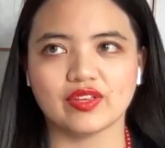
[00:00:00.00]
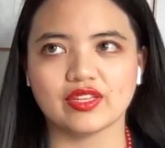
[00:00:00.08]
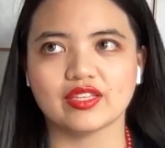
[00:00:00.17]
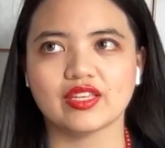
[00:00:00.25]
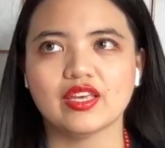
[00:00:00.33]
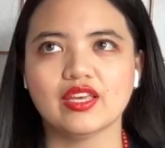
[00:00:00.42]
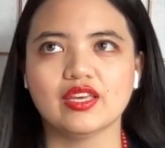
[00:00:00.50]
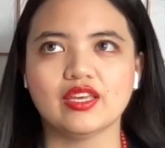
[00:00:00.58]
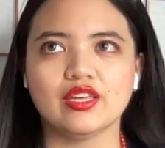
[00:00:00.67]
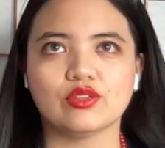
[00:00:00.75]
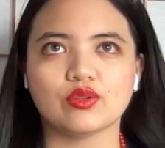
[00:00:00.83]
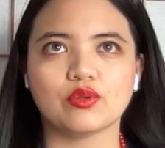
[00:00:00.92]
And
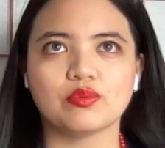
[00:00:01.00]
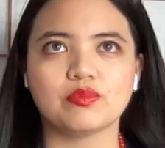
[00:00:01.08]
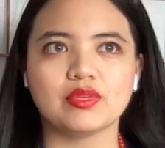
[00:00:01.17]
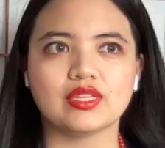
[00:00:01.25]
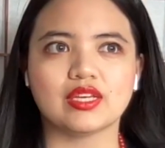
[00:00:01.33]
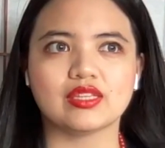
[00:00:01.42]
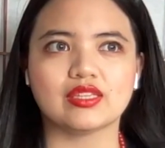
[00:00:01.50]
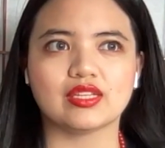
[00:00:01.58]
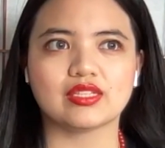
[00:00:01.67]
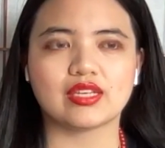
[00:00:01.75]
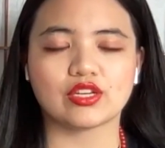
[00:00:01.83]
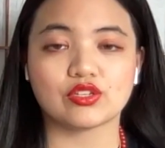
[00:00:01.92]
he told me that
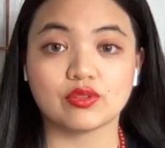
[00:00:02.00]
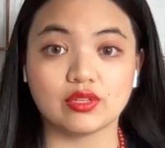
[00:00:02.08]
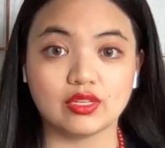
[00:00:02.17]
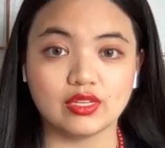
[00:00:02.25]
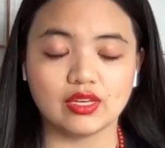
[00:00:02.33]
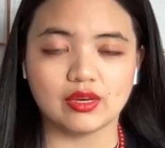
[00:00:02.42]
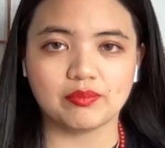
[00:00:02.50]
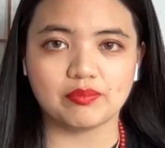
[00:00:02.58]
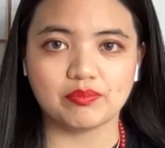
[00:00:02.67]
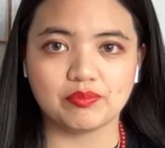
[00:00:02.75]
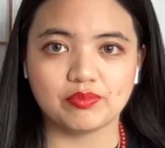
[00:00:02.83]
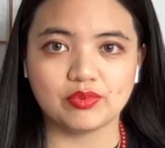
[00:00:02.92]
that's actually a
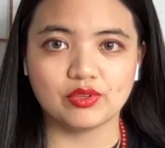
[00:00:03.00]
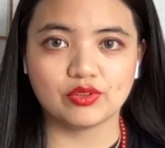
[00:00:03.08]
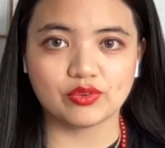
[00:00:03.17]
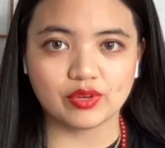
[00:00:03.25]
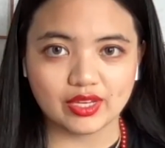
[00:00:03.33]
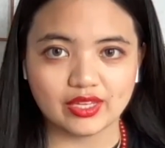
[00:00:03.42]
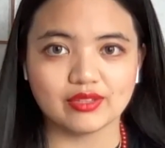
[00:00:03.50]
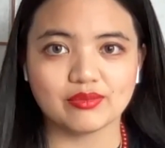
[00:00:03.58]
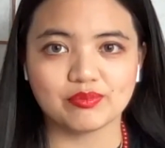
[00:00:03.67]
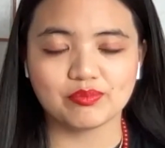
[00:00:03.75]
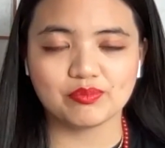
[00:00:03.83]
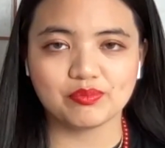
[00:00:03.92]
great
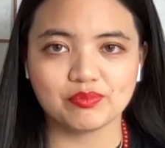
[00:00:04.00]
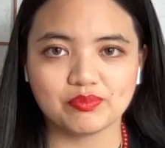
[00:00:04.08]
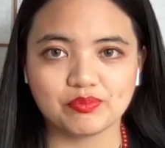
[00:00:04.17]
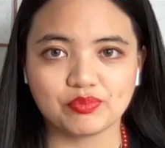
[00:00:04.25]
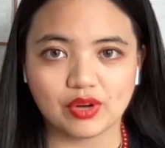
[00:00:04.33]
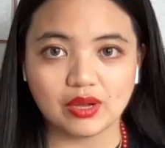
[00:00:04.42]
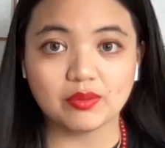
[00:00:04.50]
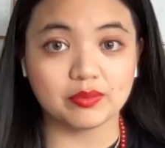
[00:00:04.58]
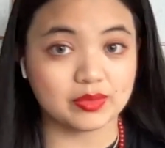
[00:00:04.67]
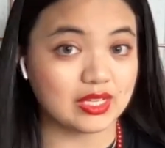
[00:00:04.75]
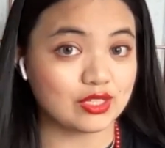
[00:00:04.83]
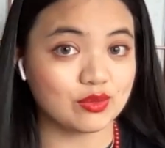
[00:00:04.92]

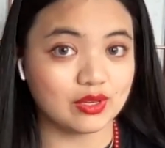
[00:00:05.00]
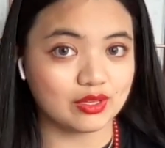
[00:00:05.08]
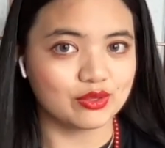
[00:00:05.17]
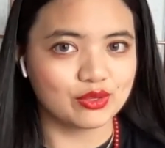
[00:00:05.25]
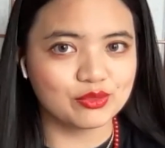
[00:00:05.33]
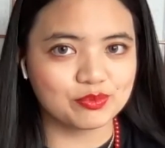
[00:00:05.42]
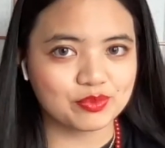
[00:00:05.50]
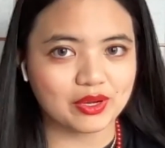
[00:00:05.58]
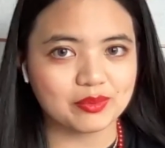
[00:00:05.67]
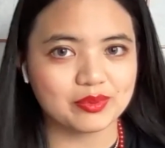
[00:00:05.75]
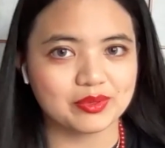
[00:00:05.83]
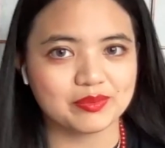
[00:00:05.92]
problem. It's actually a good
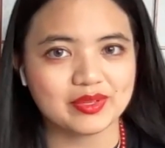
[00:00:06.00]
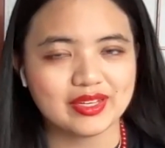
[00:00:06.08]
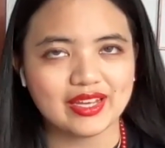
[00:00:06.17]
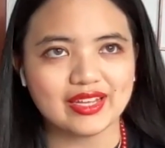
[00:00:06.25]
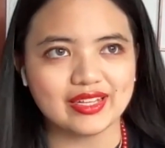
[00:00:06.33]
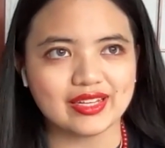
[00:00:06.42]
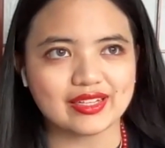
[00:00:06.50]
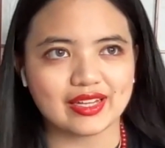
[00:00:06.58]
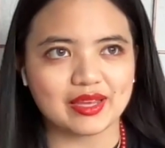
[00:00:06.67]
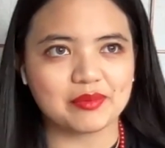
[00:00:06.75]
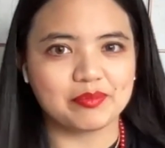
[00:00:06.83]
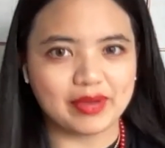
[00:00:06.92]
problem and not
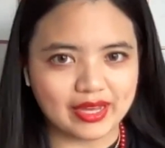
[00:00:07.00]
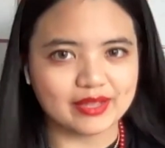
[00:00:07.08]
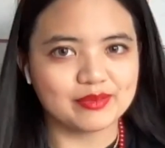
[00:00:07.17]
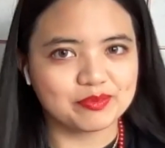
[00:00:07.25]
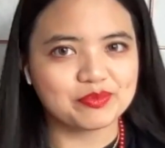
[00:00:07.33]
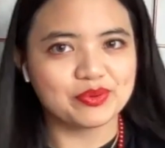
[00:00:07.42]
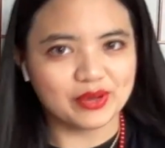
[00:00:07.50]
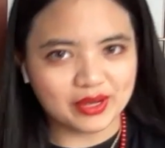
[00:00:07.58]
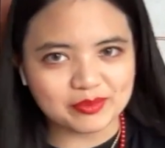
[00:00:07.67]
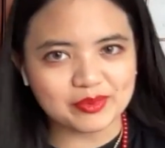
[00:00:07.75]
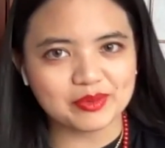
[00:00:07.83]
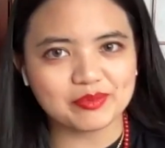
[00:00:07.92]
like a bad
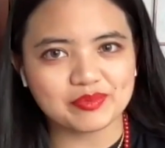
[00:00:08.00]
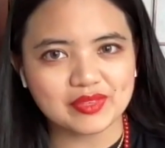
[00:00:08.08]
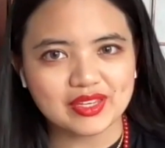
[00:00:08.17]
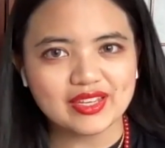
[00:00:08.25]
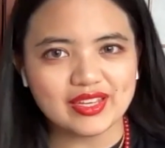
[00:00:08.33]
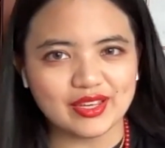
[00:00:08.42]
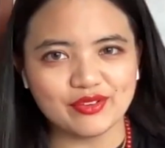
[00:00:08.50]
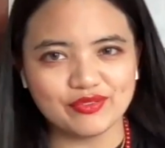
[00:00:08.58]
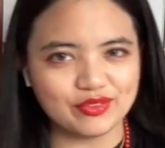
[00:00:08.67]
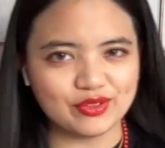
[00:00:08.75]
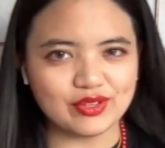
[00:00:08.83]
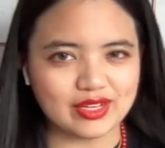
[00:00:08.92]
problem
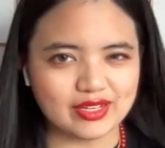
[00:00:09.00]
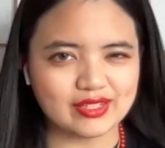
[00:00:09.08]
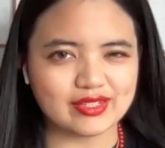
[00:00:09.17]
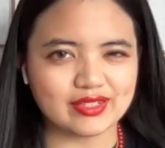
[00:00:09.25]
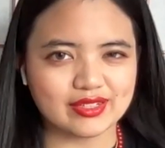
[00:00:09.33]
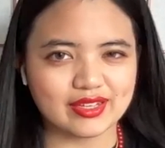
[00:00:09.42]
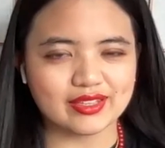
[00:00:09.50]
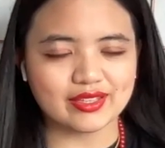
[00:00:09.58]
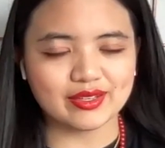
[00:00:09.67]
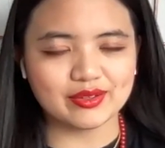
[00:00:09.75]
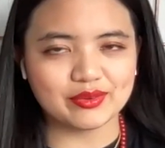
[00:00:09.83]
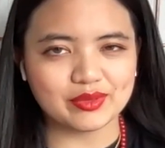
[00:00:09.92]
if you guys are
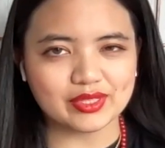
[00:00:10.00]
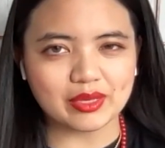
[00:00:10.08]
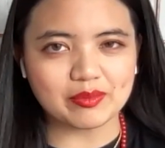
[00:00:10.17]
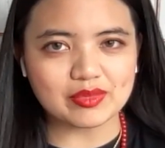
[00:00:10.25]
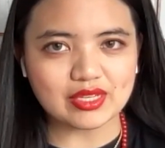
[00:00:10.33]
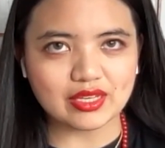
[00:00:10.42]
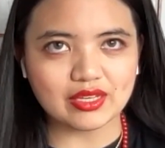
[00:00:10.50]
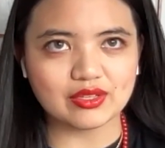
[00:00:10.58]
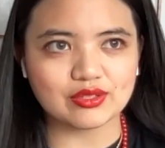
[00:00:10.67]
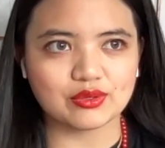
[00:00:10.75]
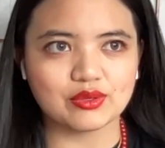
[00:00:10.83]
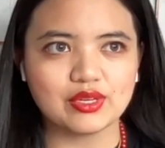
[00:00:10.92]
getting what I'm
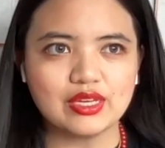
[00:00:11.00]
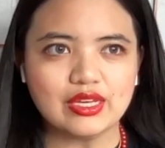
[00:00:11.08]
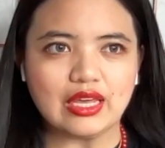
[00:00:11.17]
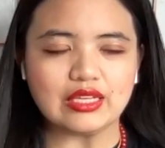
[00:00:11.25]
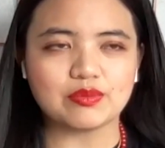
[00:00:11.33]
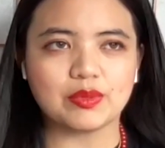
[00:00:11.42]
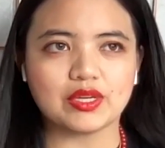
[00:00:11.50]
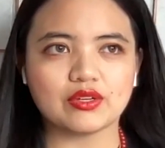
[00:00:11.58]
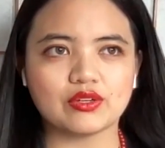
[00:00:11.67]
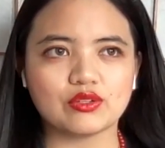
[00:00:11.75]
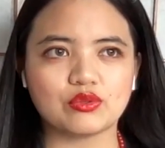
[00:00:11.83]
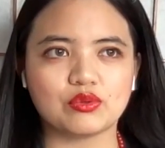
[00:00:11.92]
saying. So it's
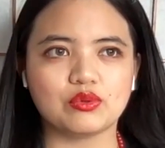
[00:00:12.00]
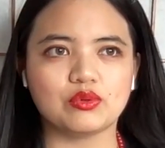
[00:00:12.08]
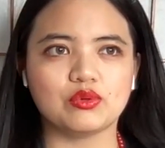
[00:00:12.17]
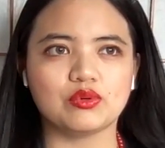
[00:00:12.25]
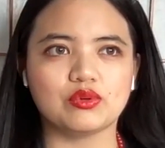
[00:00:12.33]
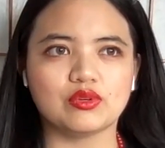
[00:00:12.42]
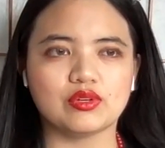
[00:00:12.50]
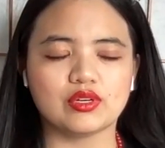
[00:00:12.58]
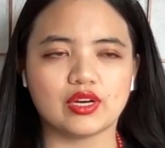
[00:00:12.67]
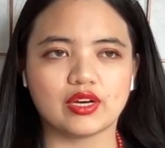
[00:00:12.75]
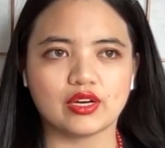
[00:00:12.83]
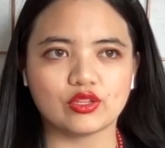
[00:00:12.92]
better to
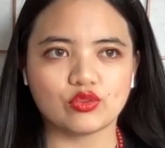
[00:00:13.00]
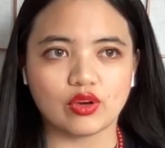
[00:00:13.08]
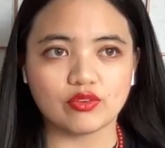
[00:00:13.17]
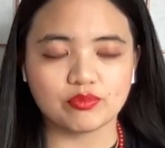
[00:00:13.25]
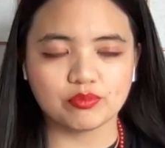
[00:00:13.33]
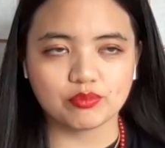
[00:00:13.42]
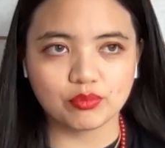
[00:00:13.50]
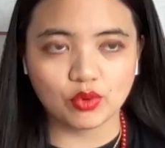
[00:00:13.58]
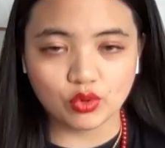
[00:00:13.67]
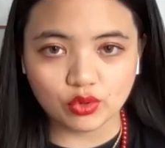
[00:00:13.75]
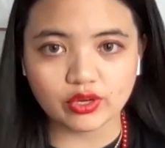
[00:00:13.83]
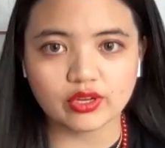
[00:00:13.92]
uh, to have
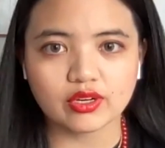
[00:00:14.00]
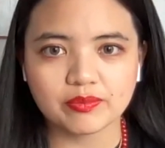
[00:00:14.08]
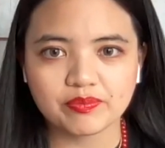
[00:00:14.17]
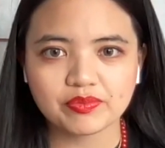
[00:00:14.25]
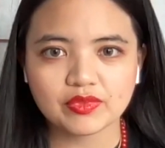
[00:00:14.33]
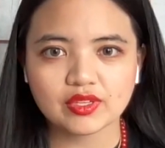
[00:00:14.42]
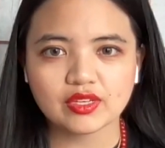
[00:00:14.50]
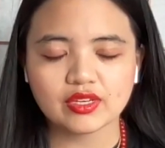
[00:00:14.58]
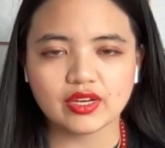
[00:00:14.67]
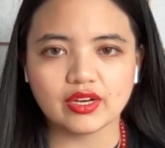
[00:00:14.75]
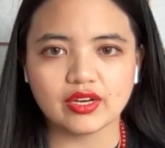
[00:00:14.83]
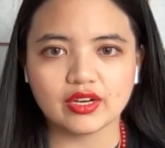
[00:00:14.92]
more
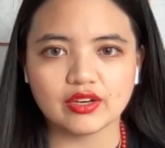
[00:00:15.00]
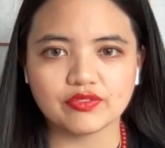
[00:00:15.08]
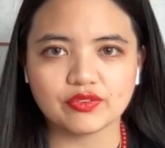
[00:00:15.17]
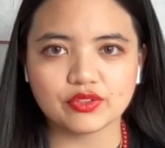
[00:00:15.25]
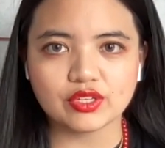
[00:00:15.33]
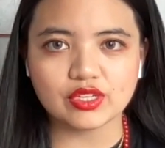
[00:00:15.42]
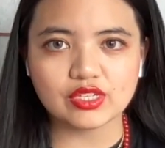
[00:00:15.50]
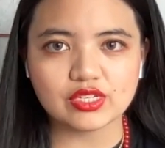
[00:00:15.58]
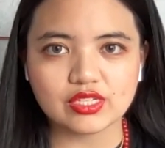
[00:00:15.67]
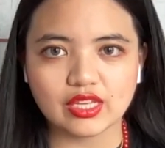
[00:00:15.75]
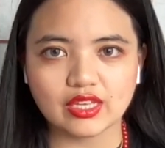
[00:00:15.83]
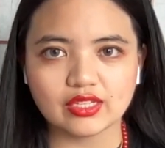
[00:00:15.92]
uh,
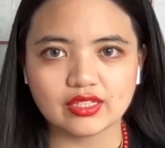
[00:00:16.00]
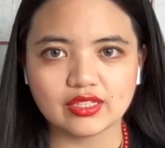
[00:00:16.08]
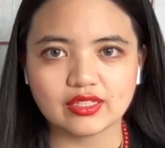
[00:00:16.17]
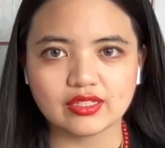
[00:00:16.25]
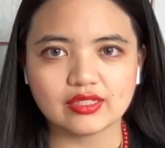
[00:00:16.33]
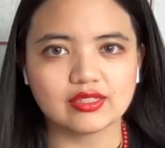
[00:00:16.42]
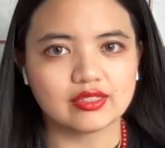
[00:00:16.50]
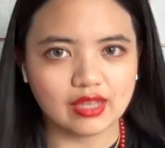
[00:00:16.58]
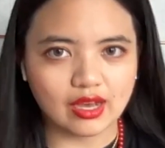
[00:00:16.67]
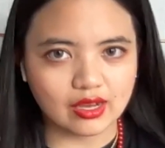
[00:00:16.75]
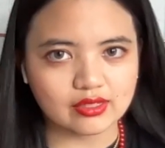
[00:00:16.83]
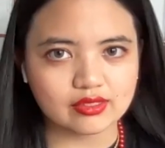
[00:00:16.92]
footage than
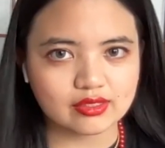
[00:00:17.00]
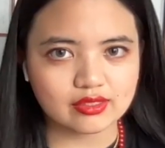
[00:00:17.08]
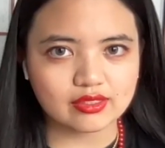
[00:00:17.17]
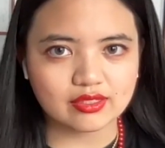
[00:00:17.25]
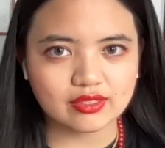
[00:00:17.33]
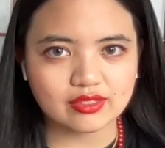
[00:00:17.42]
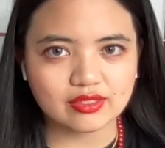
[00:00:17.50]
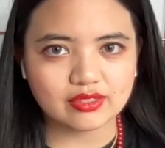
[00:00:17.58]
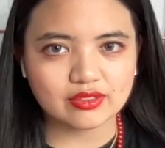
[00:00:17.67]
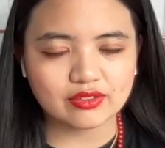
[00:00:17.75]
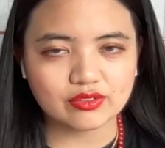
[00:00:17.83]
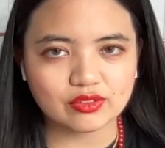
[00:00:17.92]
not
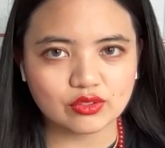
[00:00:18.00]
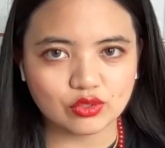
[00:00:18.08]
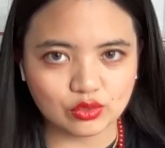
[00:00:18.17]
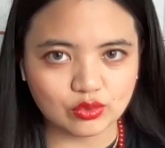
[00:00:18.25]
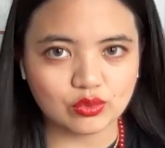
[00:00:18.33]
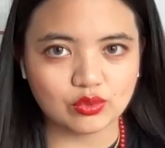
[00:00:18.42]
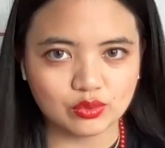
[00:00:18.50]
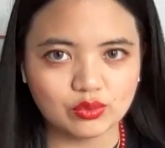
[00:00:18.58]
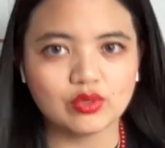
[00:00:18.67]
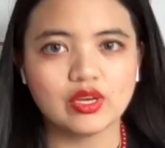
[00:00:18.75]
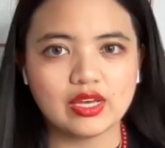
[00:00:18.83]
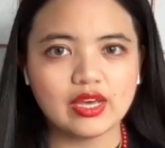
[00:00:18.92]

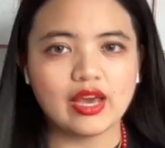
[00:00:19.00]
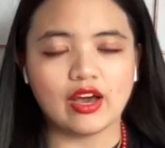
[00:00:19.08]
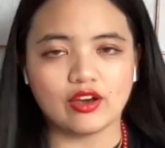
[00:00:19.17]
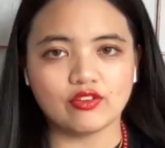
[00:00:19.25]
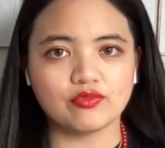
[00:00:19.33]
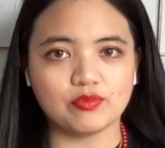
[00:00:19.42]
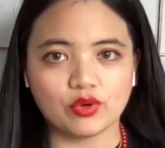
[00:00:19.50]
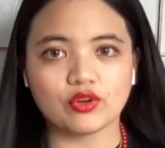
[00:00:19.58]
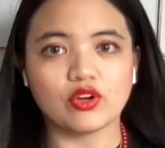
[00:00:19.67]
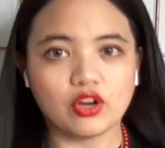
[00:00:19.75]
to have more